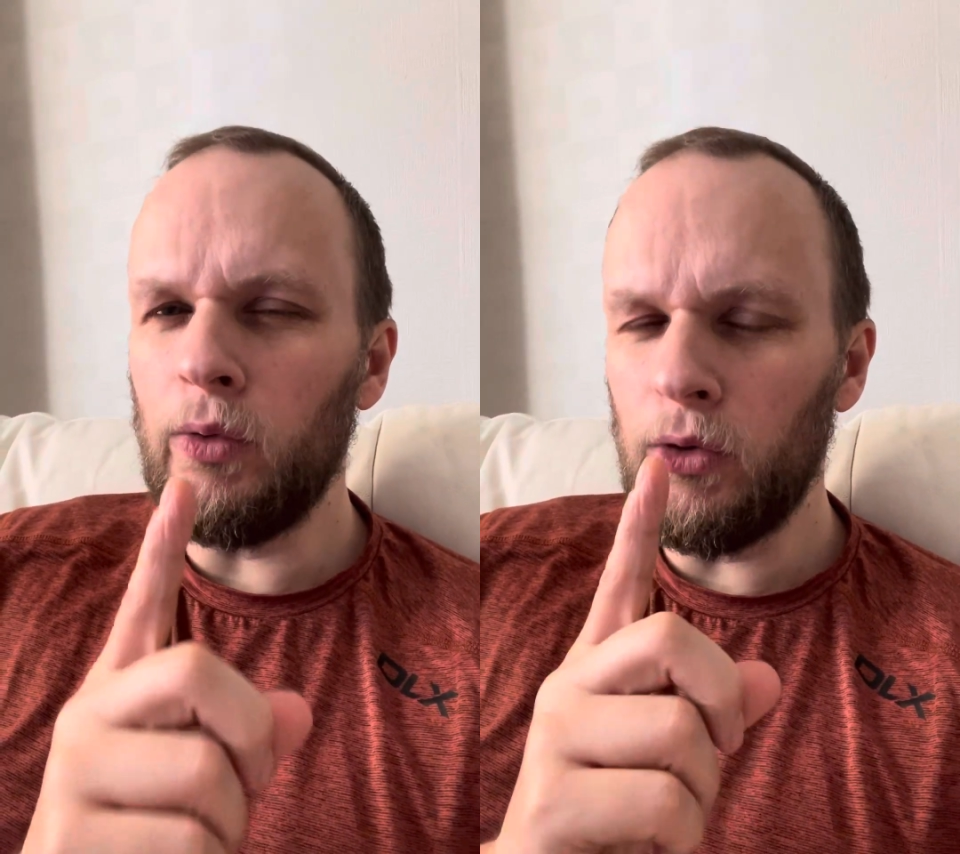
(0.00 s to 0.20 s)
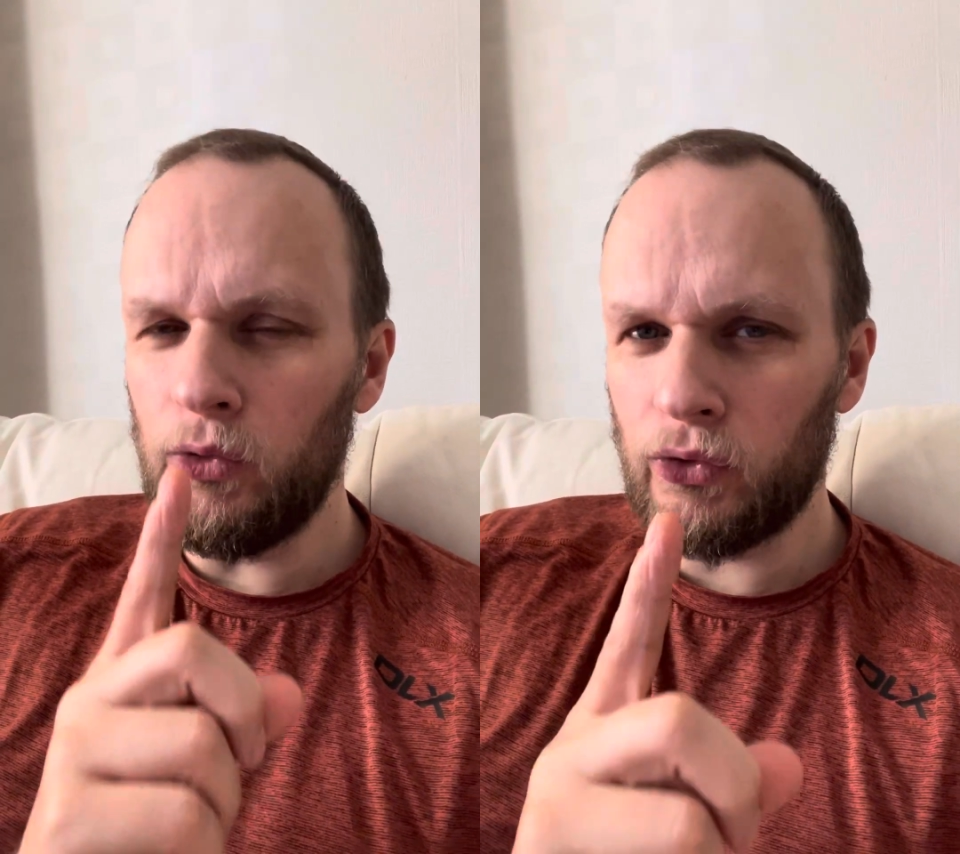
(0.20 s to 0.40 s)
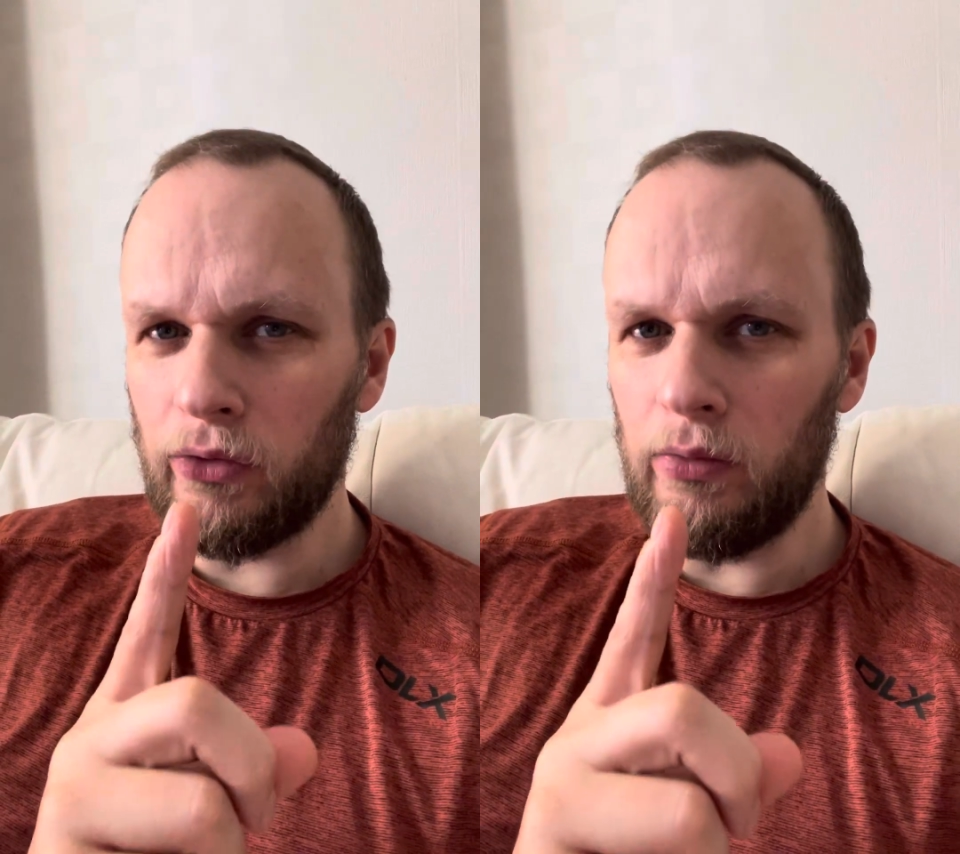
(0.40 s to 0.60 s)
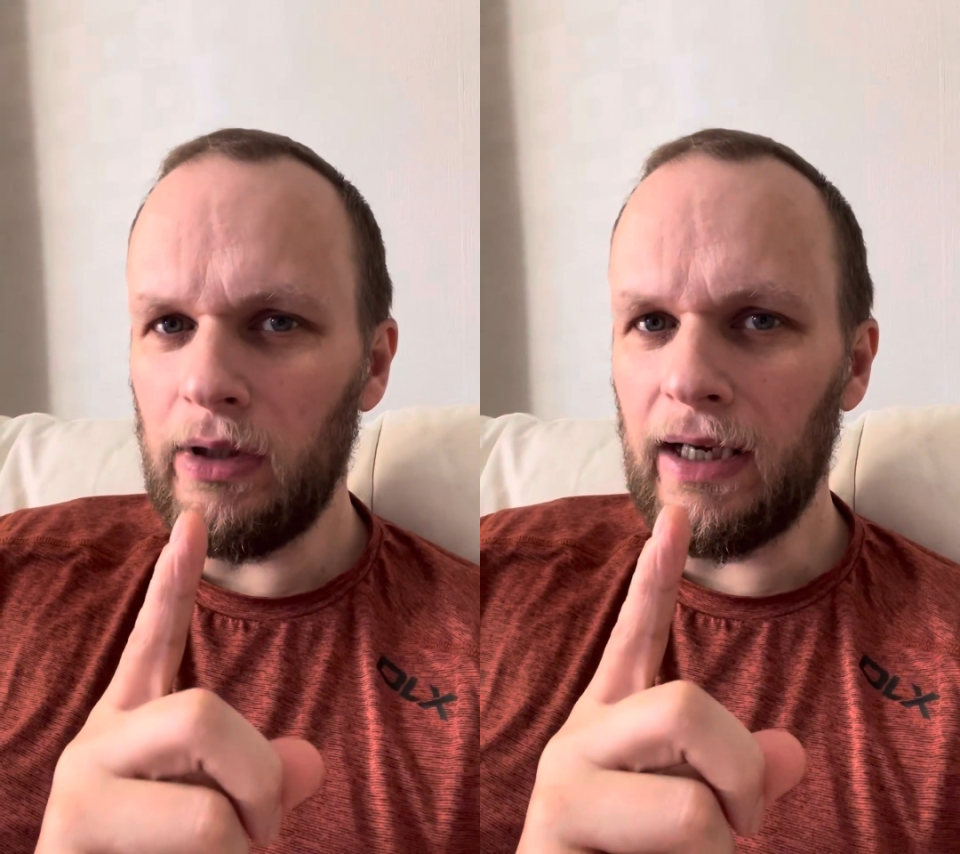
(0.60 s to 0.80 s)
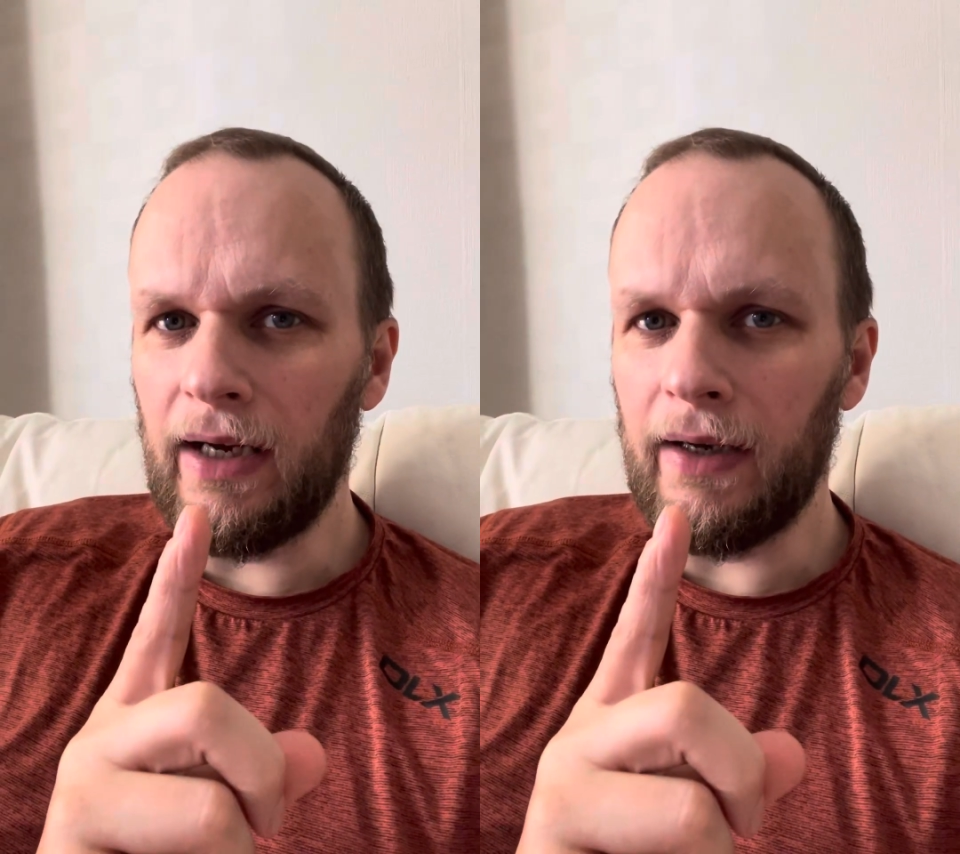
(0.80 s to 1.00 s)
who you
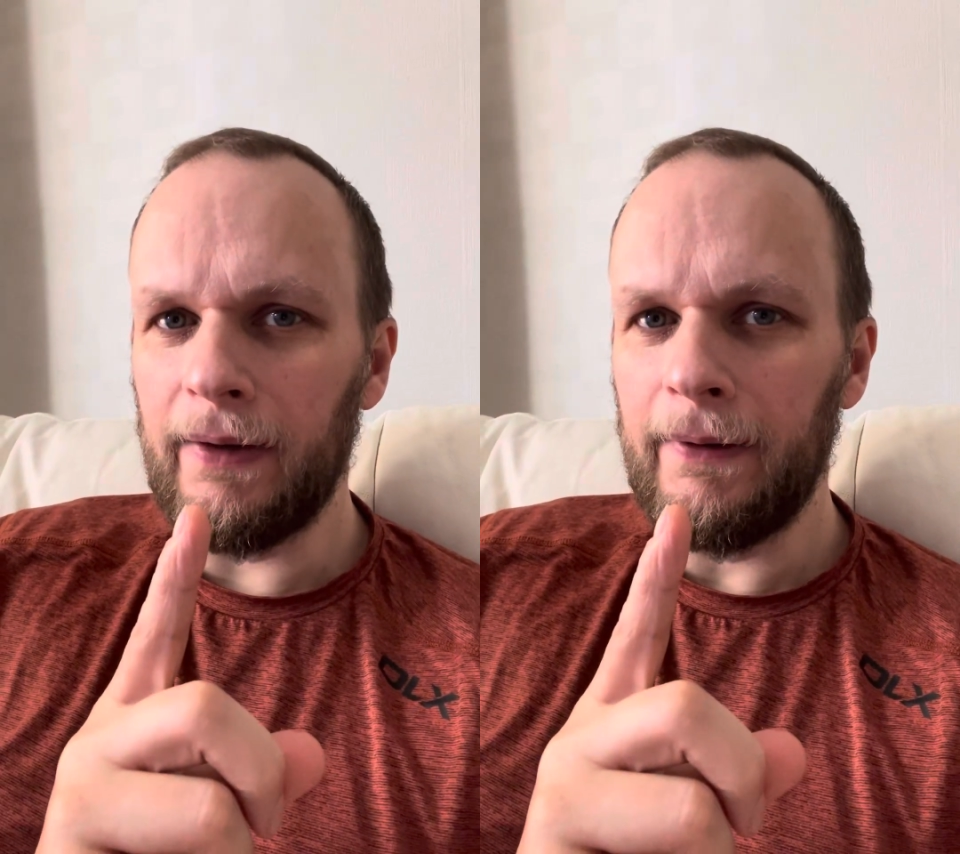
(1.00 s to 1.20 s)
truly are,